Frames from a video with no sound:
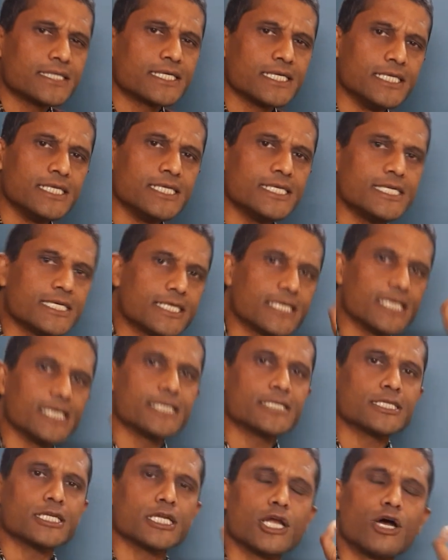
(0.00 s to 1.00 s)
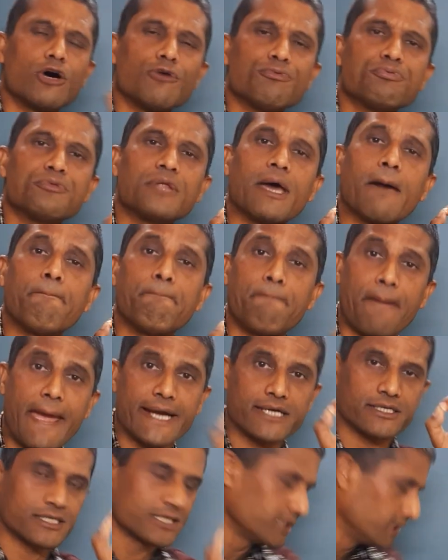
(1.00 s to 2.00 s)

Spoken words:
indicator of the fact